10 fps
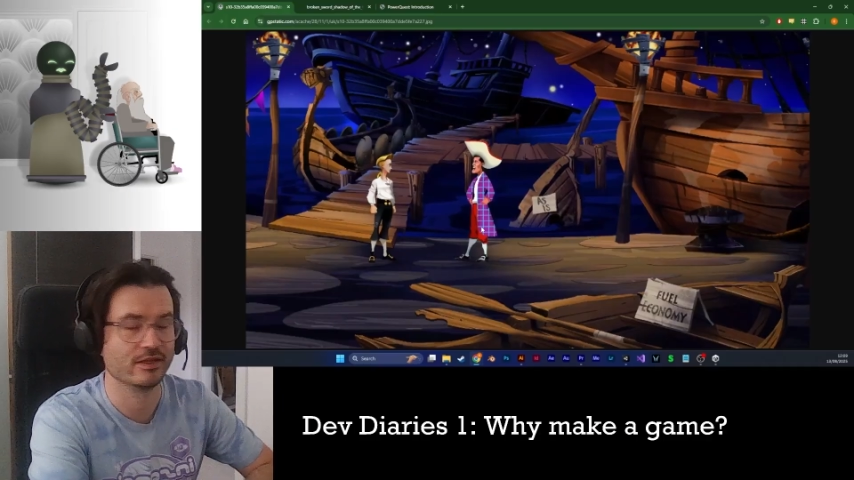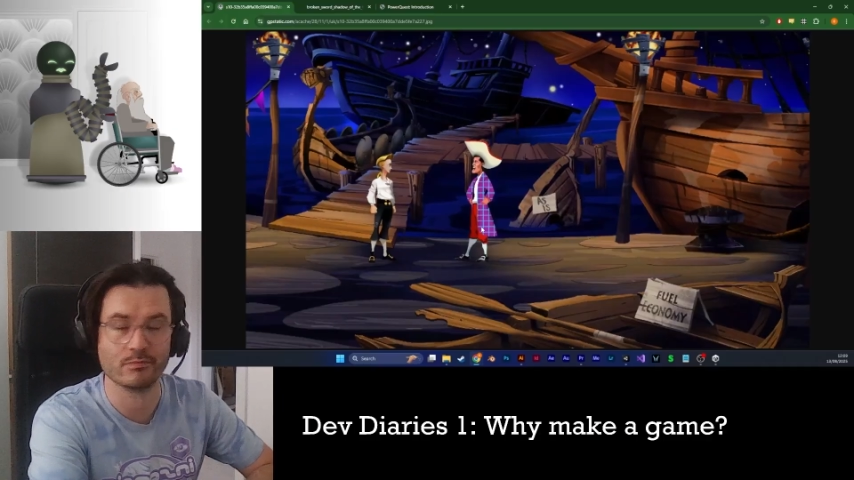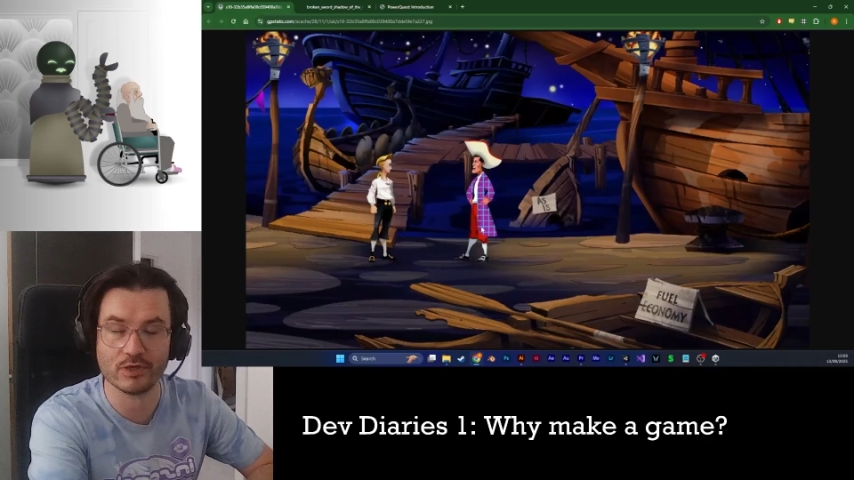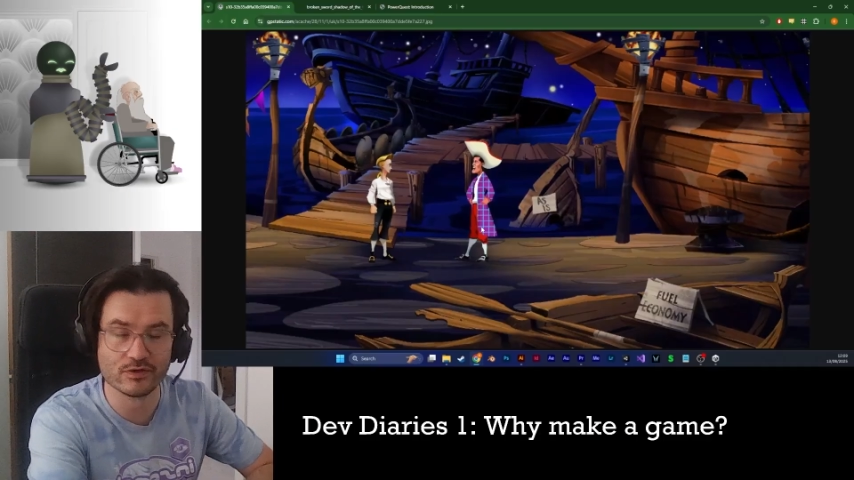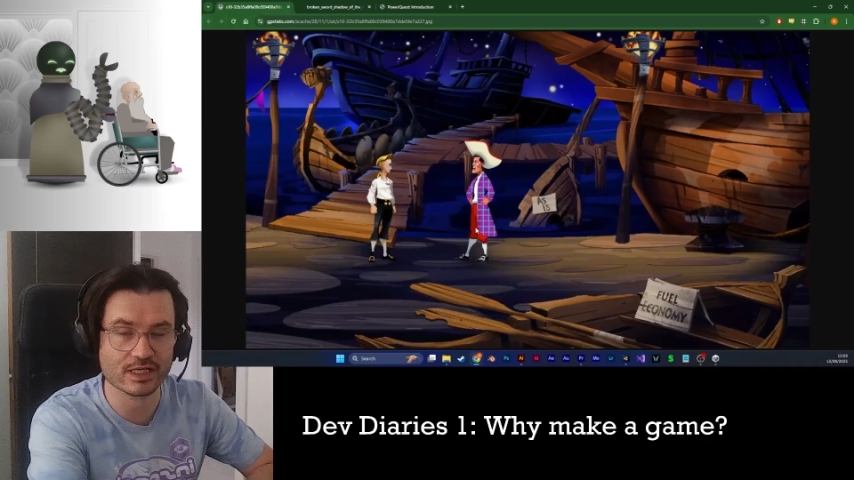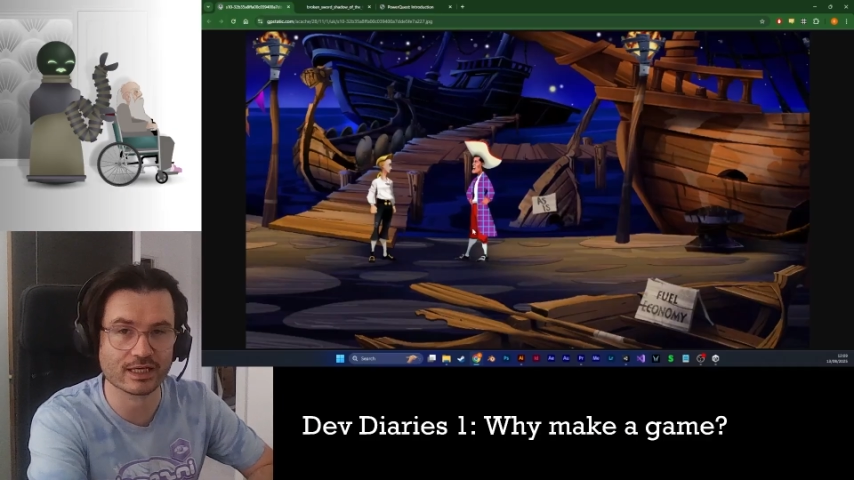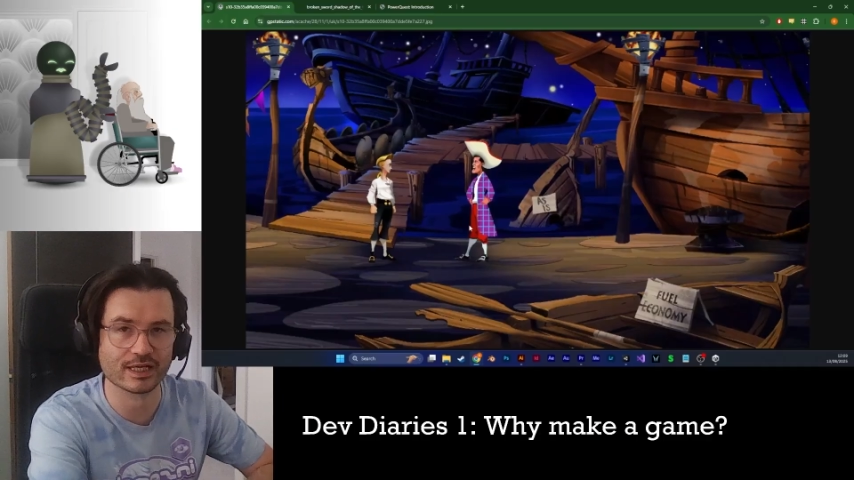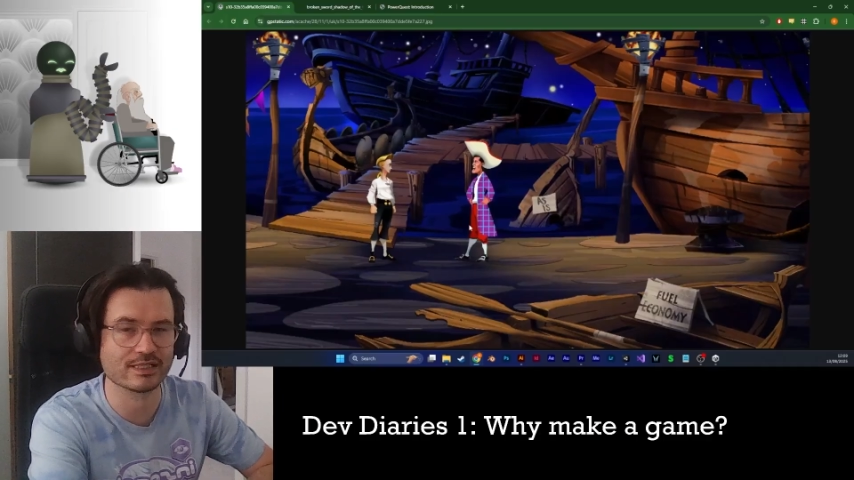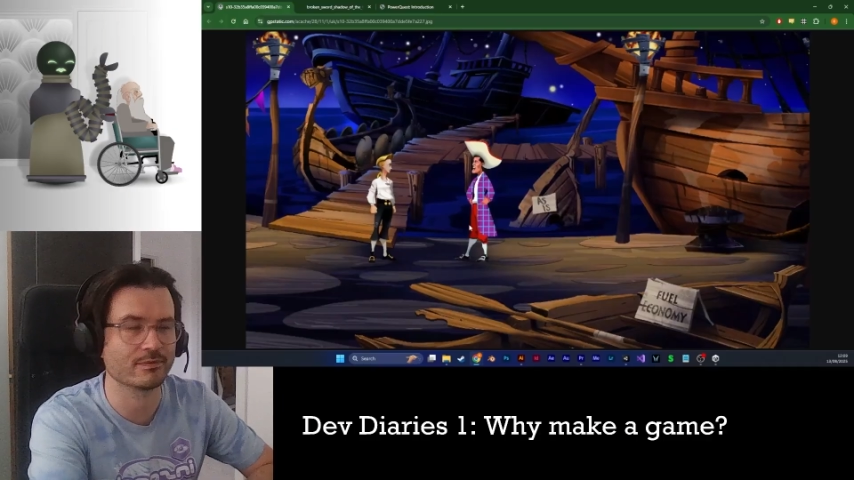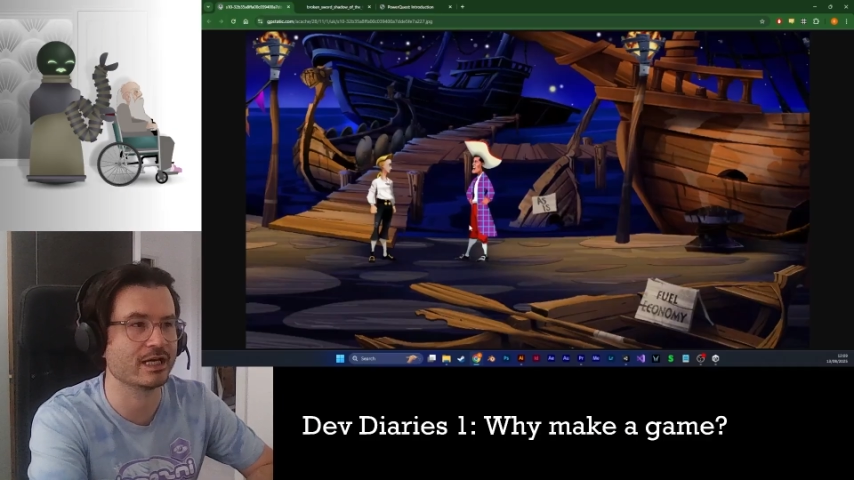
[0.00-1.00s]
the music
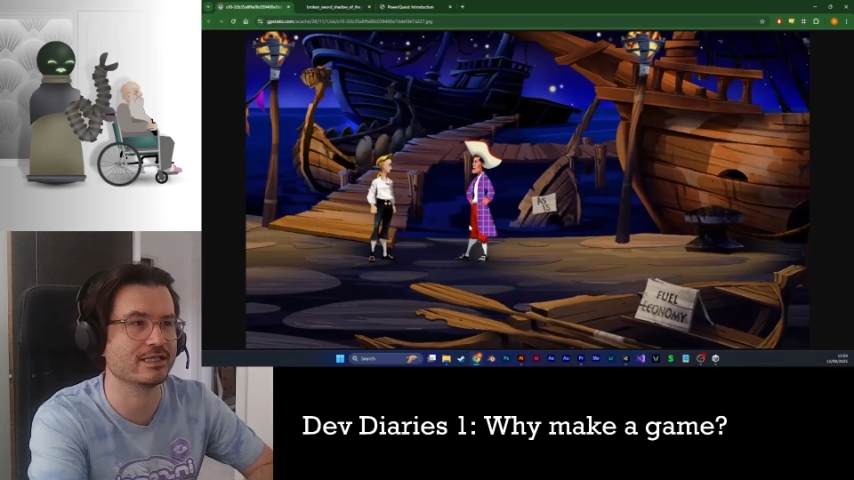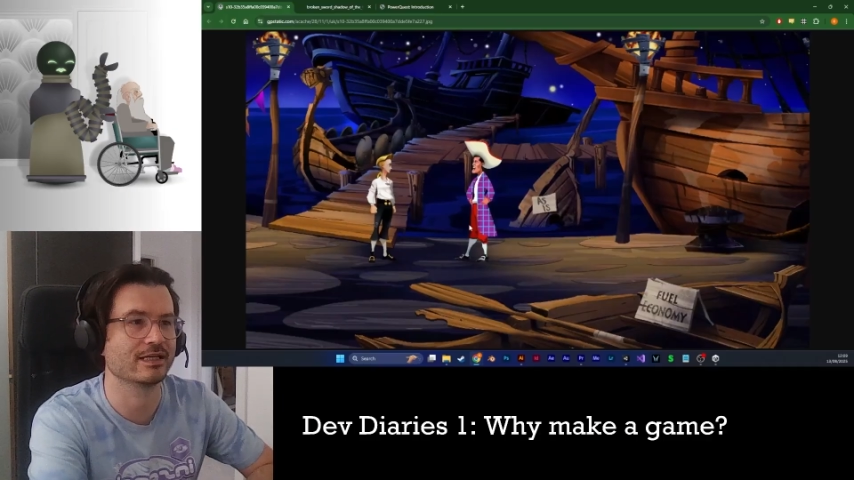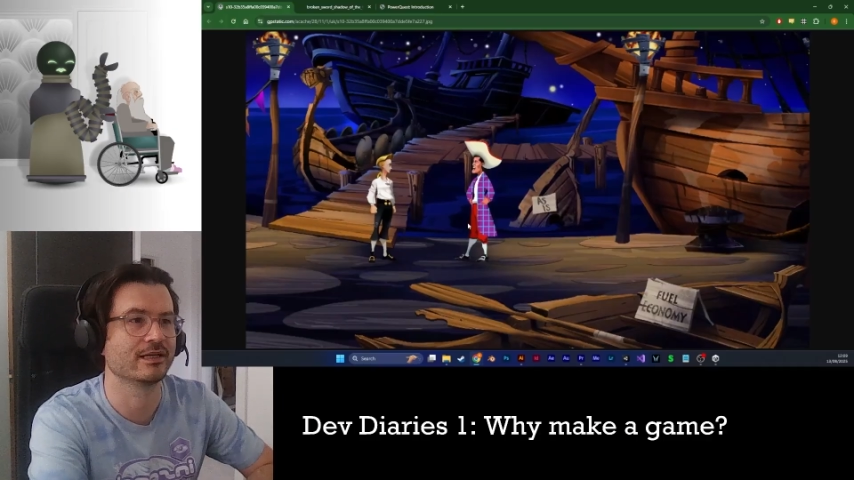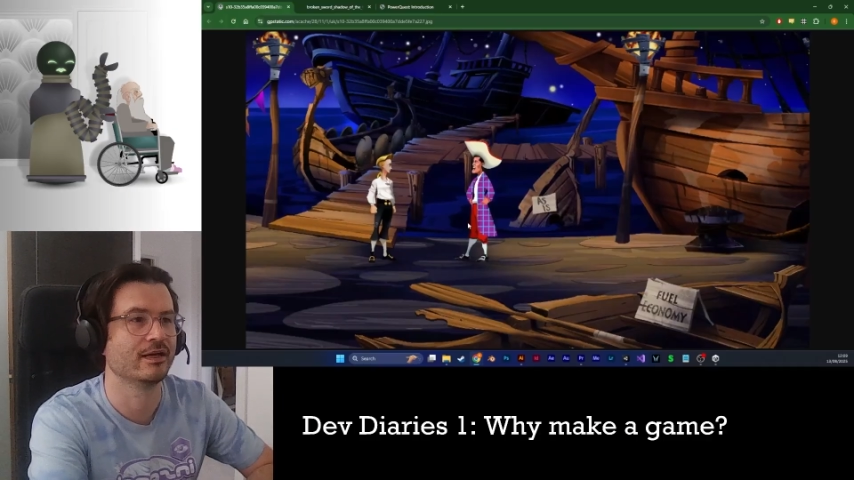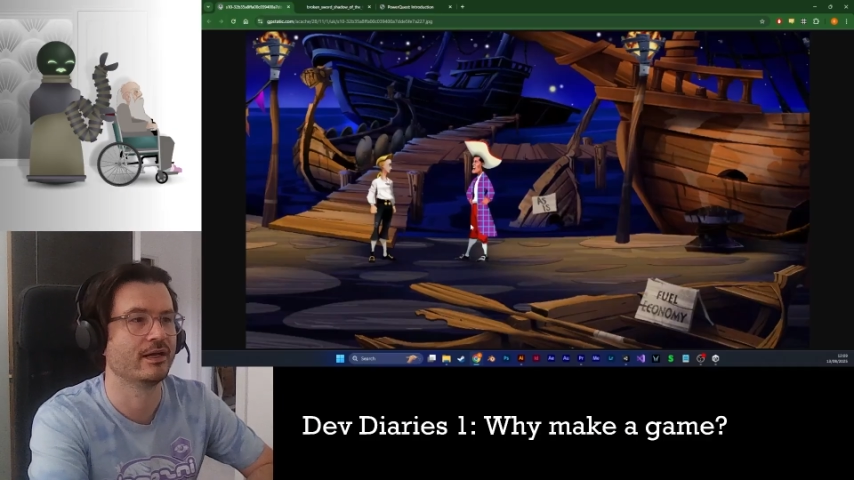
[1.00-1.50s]
is amazing.